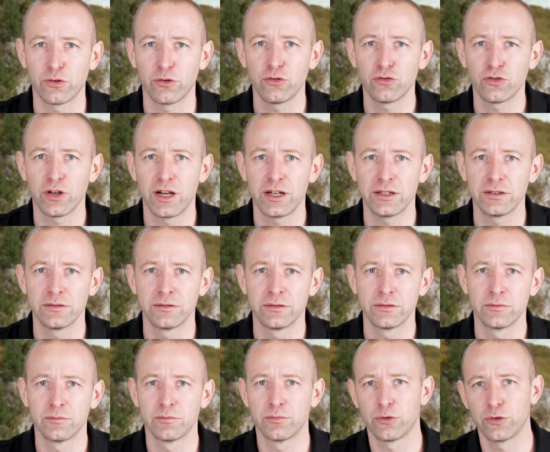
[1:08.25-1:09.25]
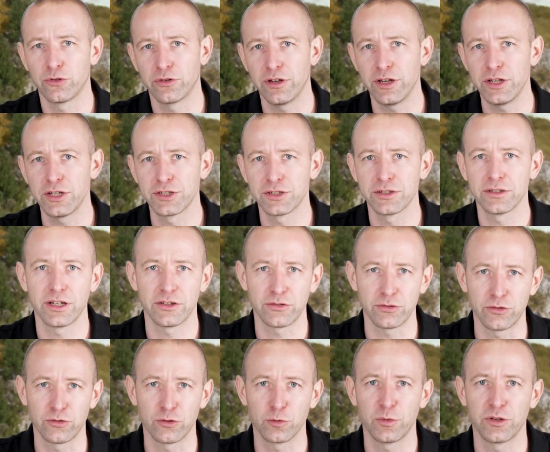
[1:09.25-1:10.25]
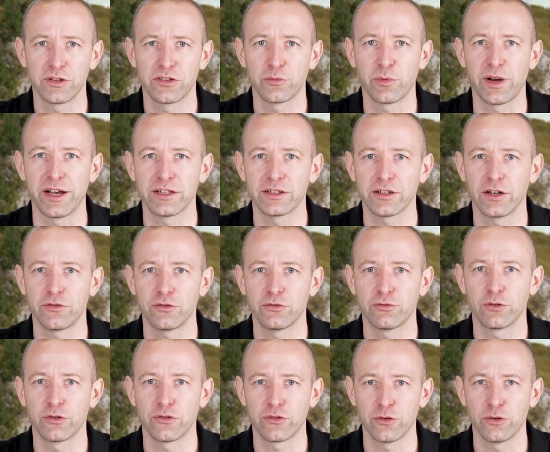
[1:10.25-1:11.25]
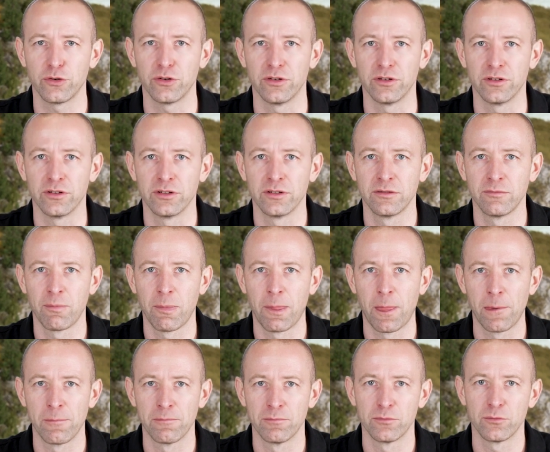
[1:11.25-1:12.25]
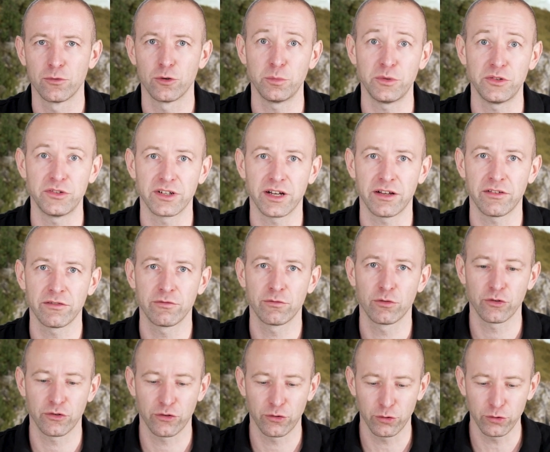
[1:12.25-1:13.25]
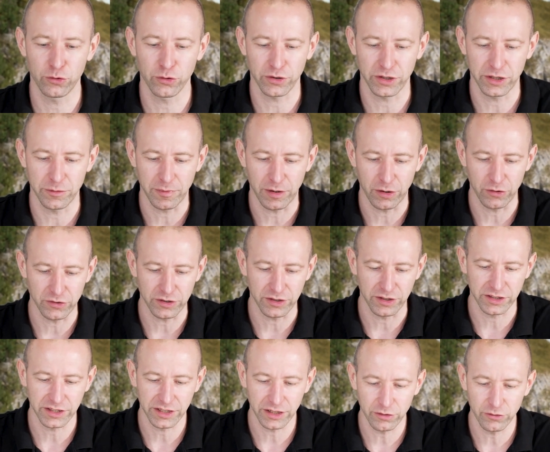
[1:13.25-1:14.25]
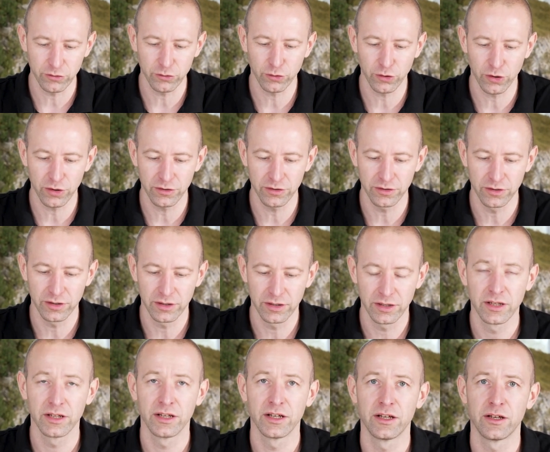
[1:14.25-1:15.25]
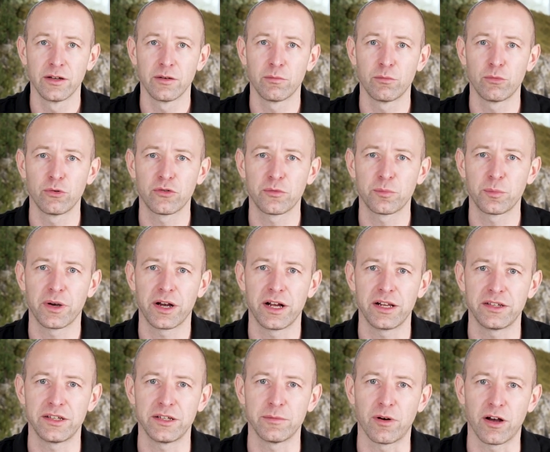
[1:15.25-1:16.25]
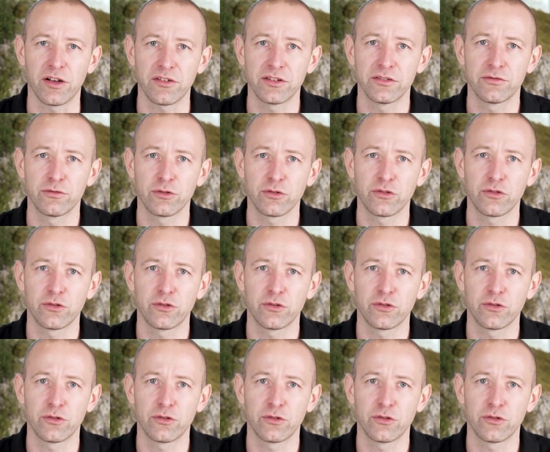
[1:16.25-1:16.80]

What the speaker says: And what's new on the update? Using this update, you can switch up to 31 functions plus light, so that's a total of 32 functions.